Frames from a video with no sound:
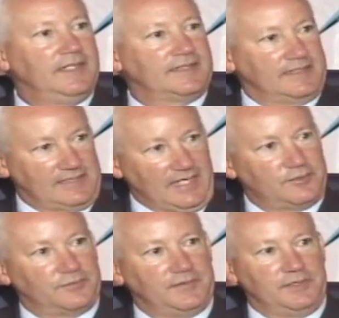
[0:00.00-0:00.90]

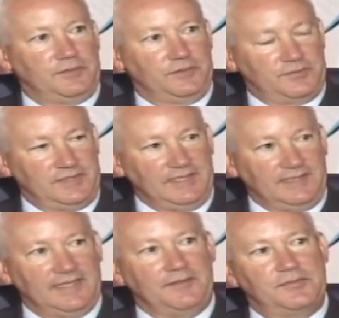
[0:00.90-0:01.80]
catastrophes you've seen,
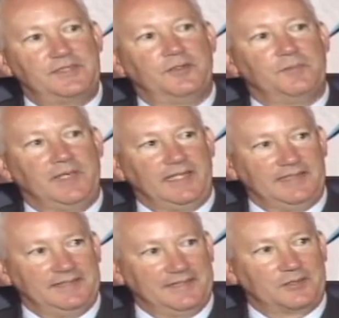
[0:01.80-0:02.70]
they've still
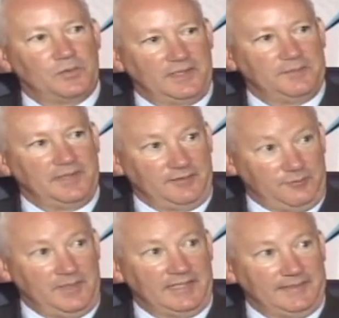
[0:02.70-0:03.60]
made quite a bit of
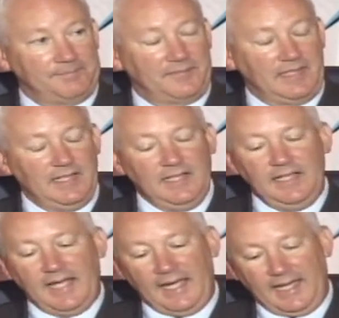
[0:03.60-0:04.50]
money.
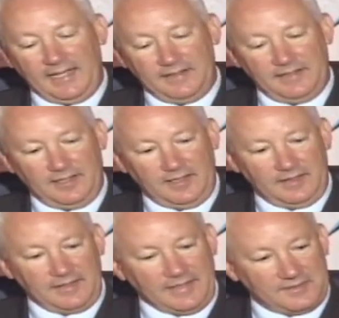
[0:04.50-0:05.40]
And
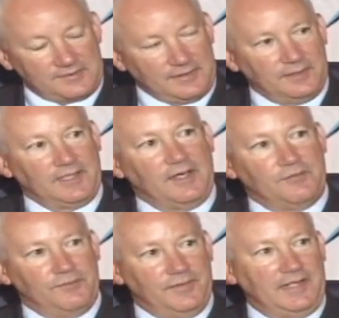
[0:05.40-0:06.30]
it's still a
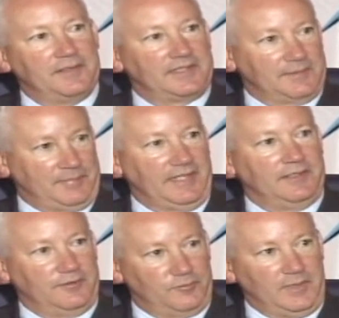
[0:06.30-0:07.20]
very
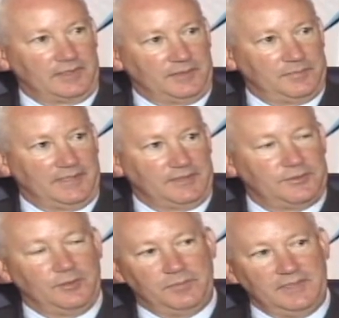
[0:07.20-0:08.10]
competitive marketplace.
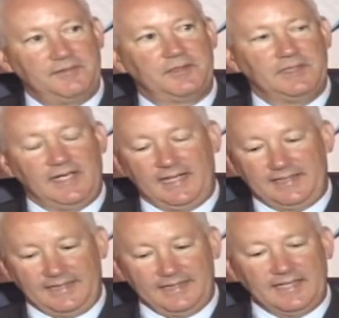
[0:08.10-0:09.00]
So believe it or not,
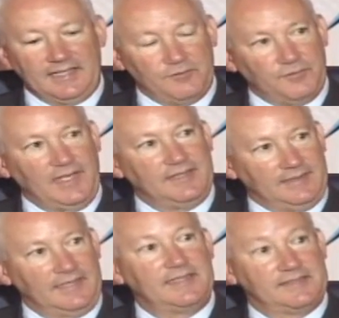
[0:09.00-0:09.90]
an event
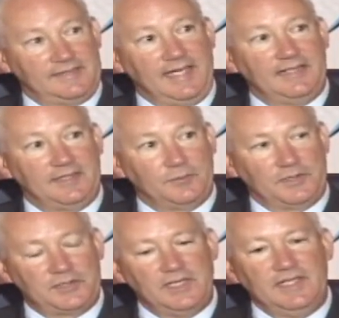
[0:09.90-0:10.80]
like a Sandy, which